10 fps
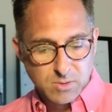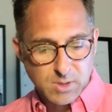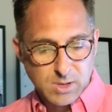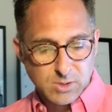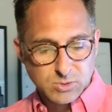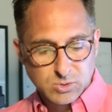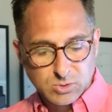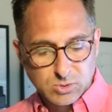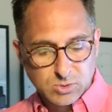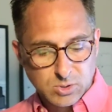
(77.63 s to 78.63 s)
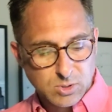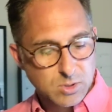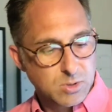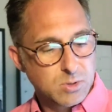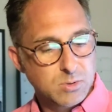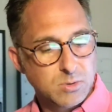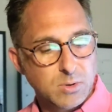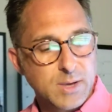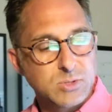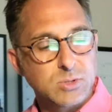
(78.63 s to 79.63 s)
these
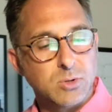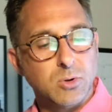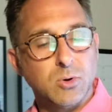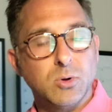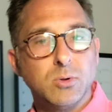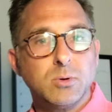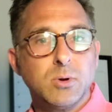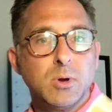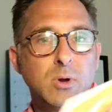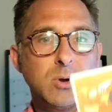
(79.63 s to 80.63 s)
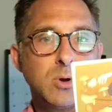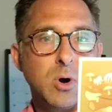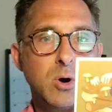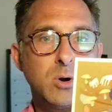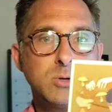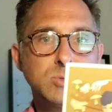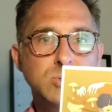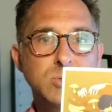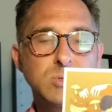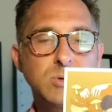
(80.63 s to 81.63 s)
nice little
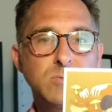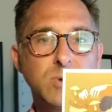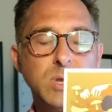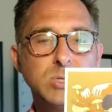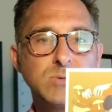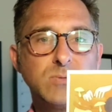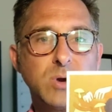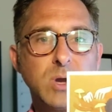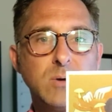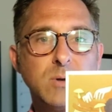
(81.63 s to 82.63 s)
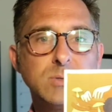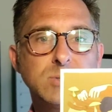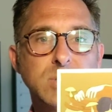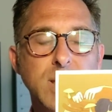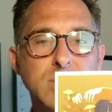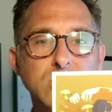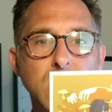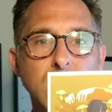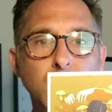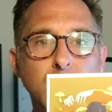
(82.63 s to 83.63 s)
cards for each fragrance that has
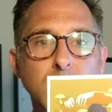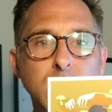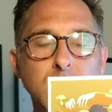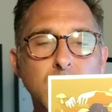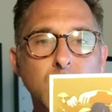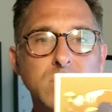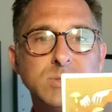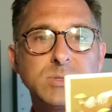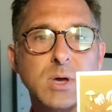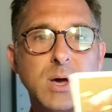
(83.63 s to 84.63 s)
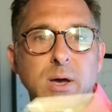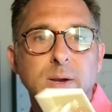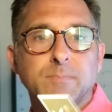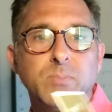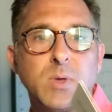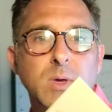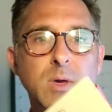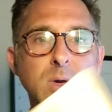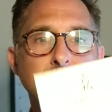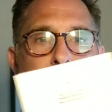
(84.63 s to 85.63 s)
artwork on the one side.
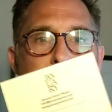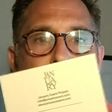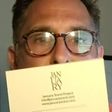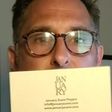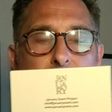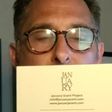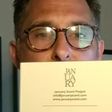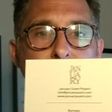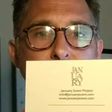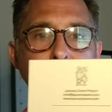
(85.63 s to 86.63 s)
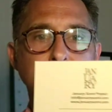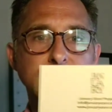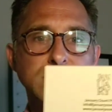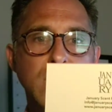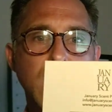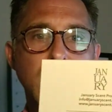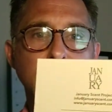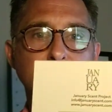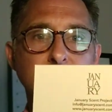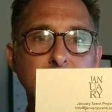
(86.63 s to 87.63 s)
You flip it over and it's
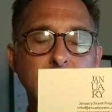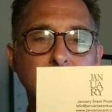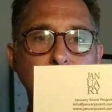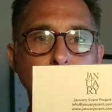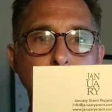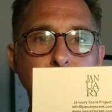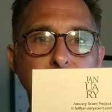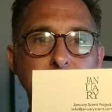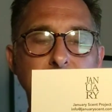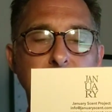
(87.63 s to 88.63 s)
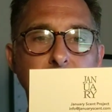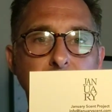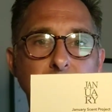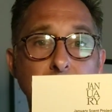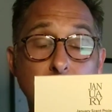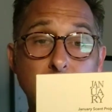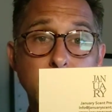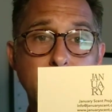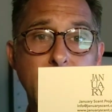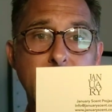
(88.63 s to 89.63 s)
got the note breakdown on
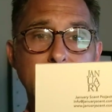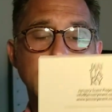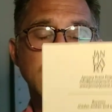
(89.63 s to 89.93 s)
the back.